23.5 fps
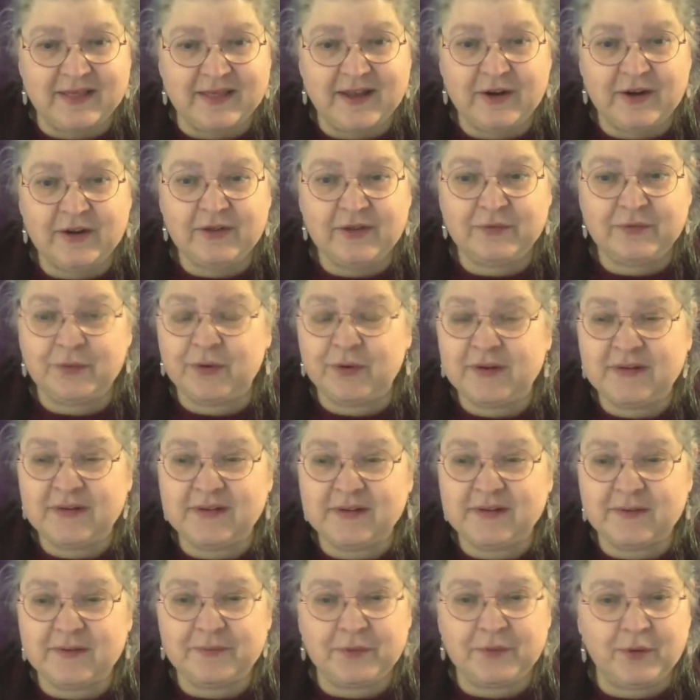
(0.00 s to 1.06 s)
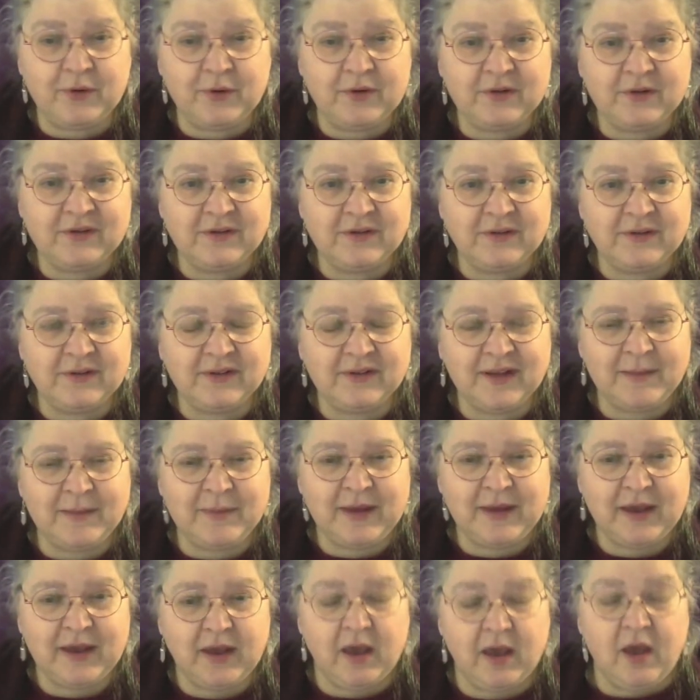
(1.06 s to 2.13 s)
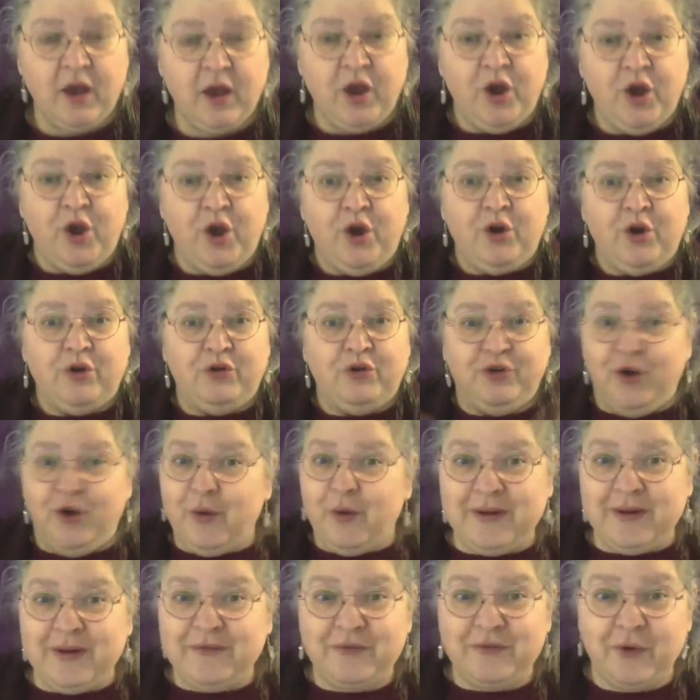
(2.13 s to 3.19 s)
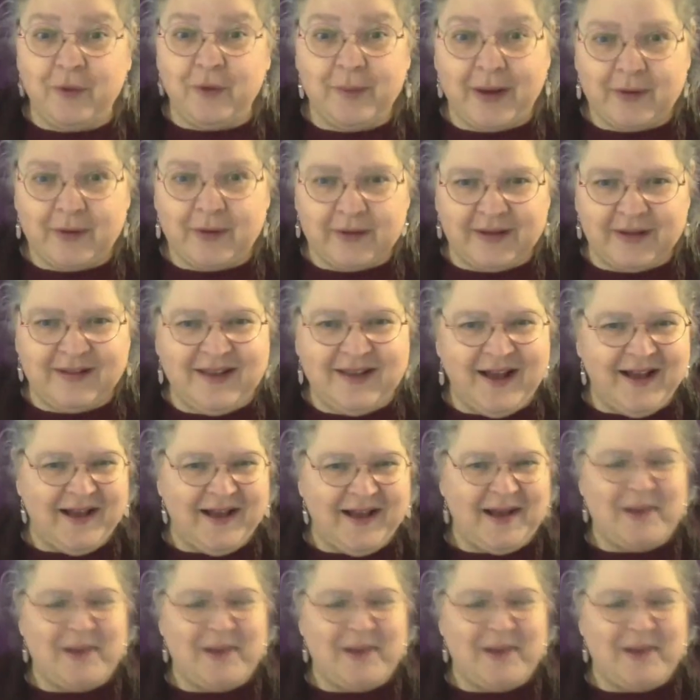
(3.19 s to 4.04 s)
There is for the time being no info about it.